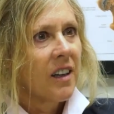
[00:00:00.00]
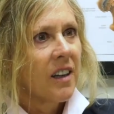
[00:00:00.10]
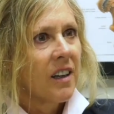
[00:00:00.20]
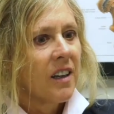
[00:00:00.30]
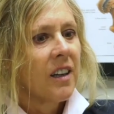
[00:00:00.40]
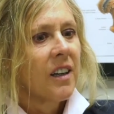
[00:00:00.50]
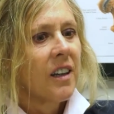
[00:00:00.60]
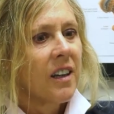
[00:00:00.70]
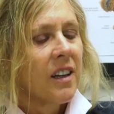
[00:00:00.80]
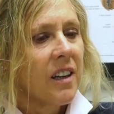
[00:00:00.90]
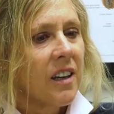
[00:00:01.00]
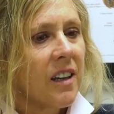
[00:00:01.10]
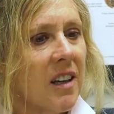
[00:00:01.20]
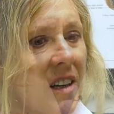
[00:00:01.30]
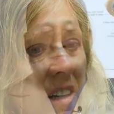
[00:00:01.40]
really fulfilling.
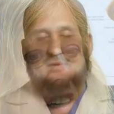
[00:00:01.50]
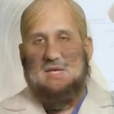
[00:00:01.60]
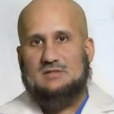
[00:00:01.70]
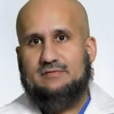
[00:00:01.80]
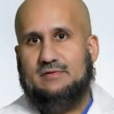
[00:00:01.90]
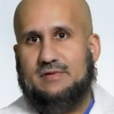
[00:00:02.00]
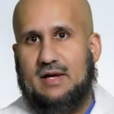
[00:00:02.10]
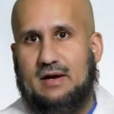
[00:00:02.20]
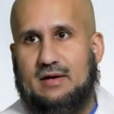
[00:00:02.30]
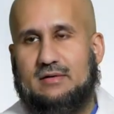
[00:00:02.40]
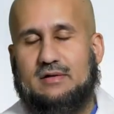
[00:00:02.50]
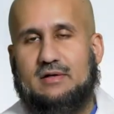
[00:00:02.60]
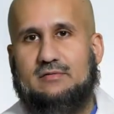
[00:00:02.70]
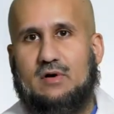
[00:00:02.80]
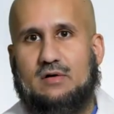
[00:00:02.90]
My philosophy of care
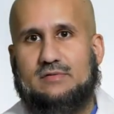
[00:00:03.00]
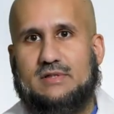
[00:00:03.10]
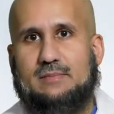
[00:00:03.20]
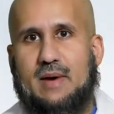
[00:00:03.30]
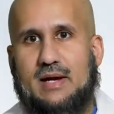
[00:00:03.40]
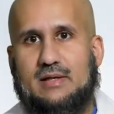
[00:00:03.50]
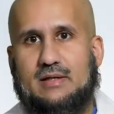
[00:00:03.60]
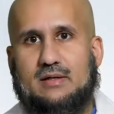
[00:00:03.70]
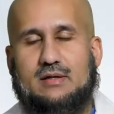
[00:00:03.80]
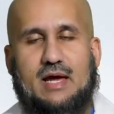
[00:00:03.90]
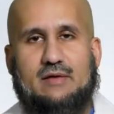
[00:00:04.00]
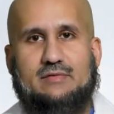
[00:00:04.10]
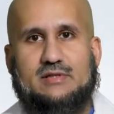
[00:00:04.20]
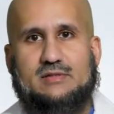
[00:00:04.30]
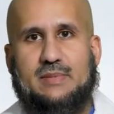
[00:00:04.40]
involves combining an
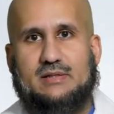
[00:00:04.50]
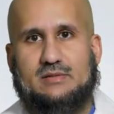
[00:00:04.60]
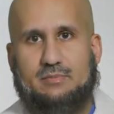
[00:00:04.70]
evidence-based